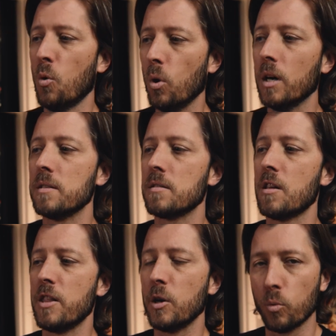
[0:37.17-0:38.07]
was
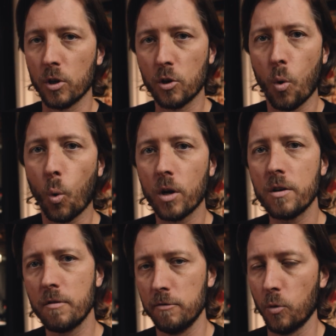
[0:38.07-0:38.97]
the
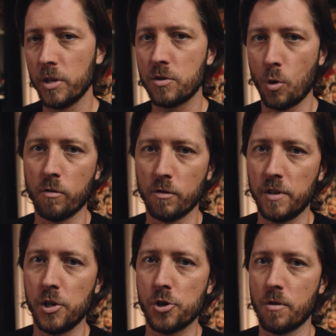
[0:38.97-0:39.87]
Record Voiceover
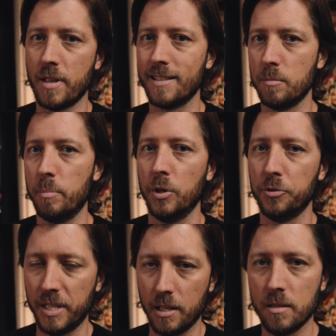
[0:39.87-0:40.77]
feature that's
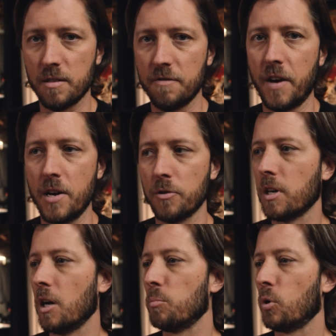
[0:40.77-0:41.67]
built into Final Cut